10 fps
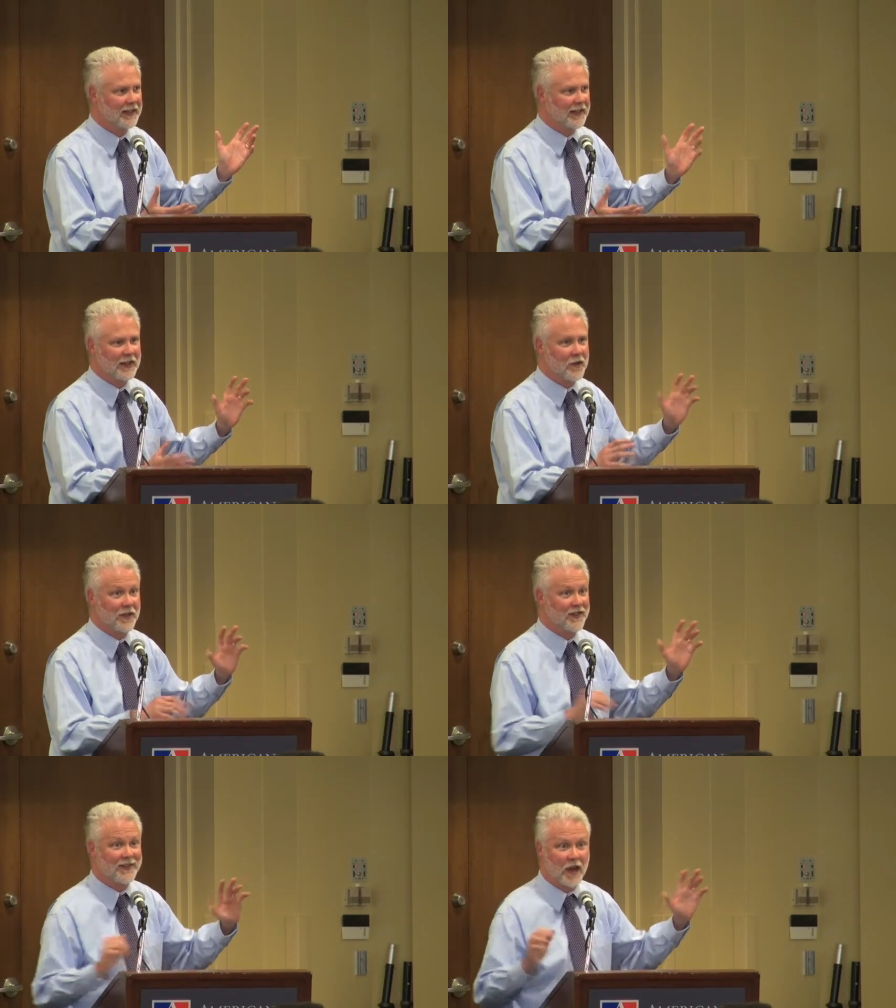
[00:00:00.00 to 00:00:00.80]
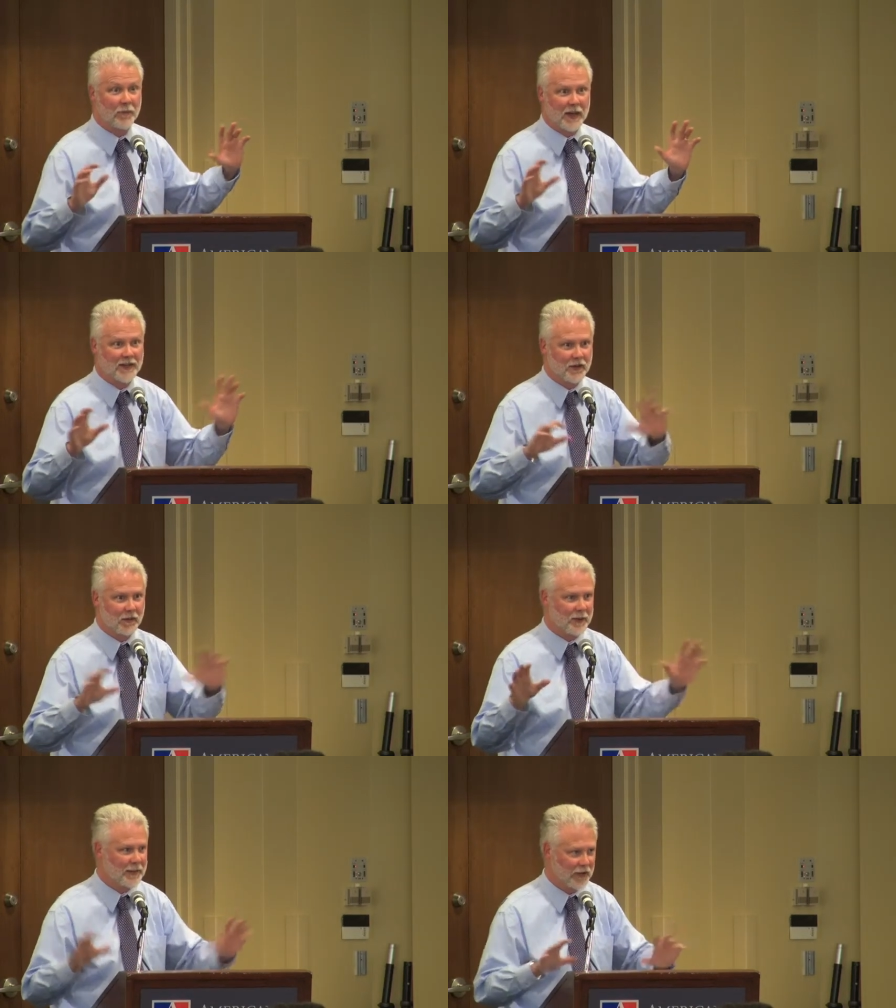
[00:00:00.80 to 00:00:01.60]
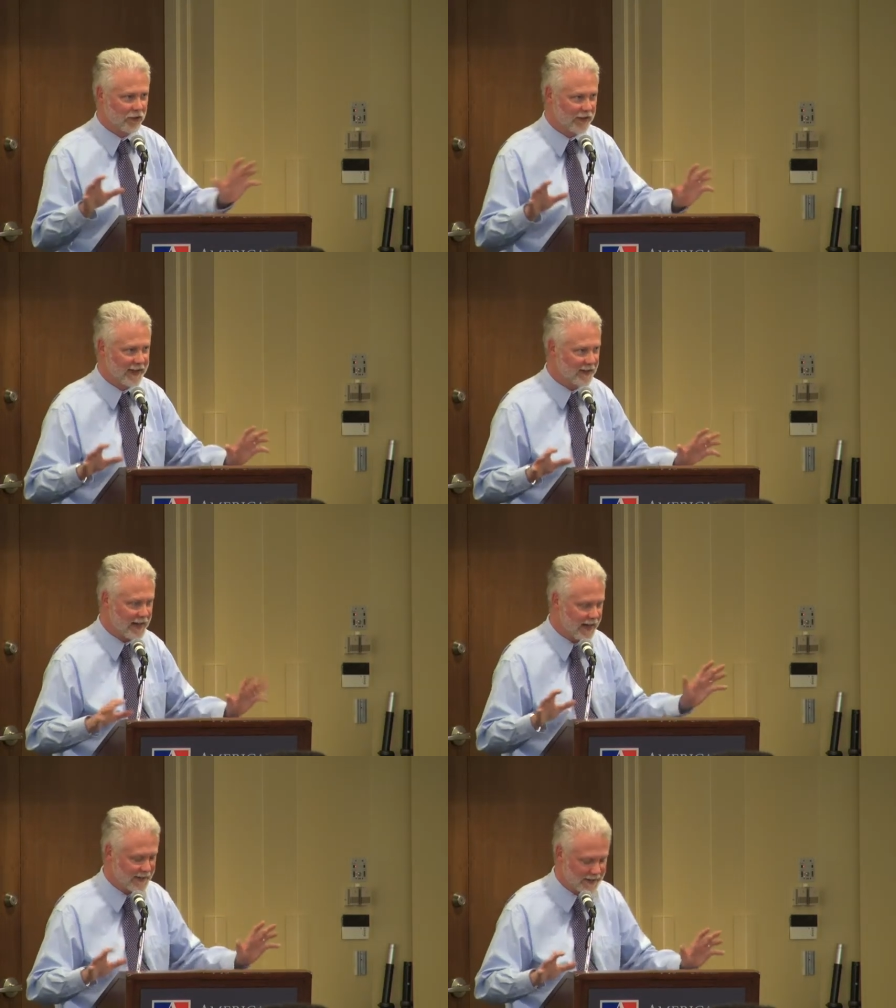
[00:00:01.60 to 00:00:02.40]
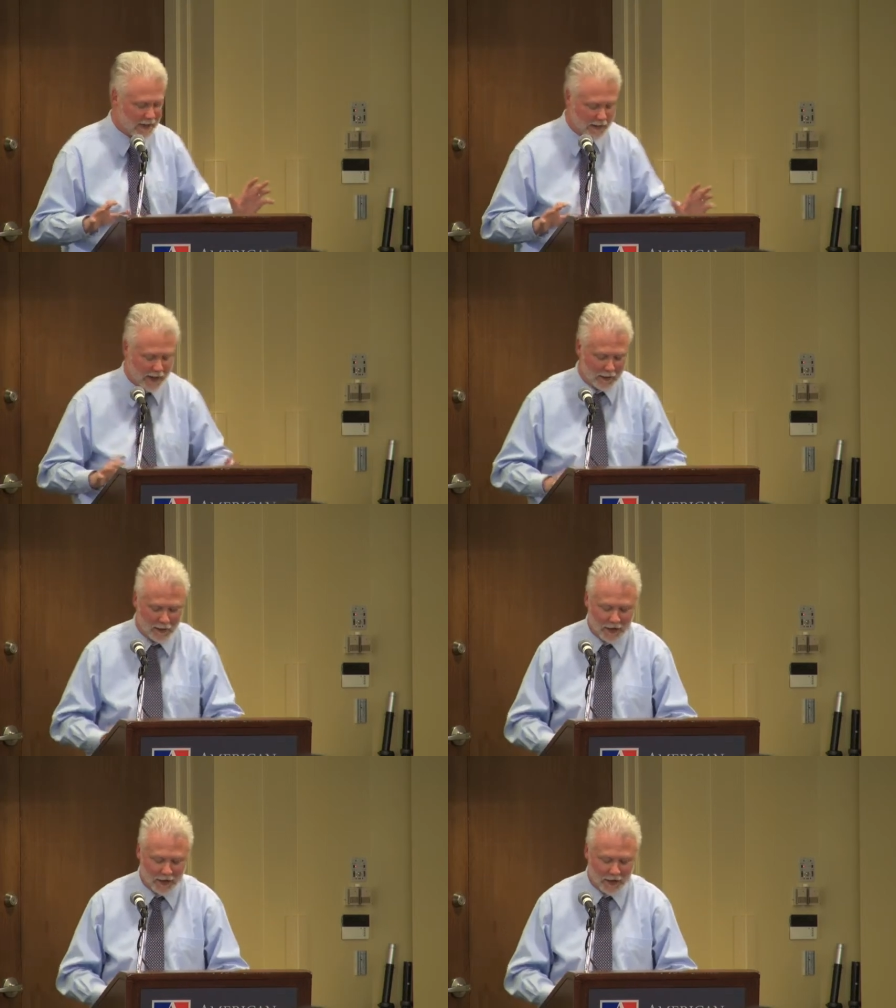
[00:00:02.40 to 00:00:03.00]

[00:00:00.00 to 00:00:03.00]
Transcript: And I know the sound bite's already being created that I said that.